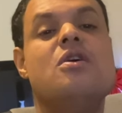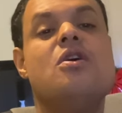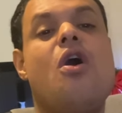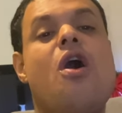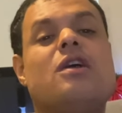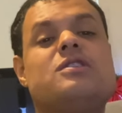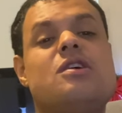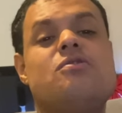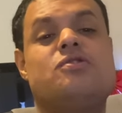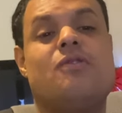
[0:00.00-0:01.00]

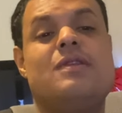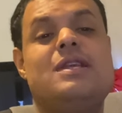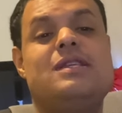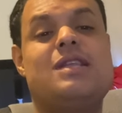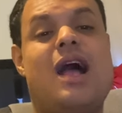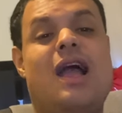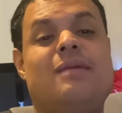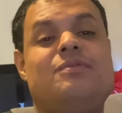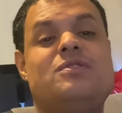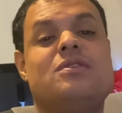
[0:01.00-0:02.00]
Also, during these
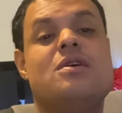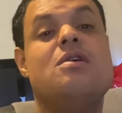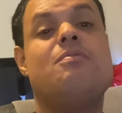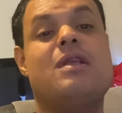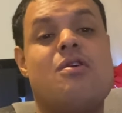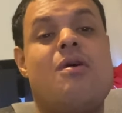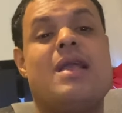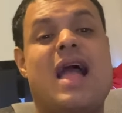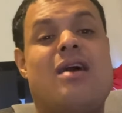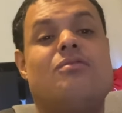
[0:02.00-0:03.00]
times, when
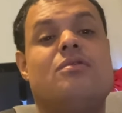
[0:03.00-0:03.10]
going out,